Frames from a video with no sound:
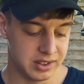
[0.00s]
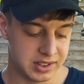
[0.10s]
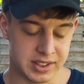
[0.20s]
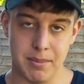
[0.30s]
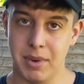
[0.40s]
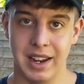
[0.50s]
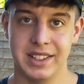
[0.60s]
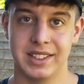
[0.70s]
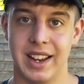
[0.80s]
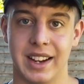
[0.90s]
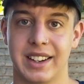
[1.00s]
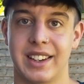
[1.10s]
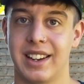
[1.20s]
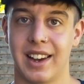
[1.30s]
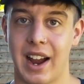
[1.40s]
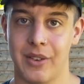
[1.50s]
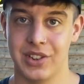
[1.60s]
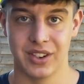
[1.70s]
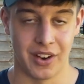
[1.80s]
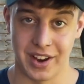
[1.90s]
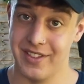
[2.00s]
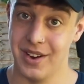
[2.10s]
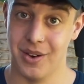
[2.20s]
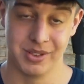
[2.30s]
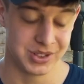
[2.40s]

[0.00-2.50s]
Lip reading: symbolistic language. I don't even know what I'm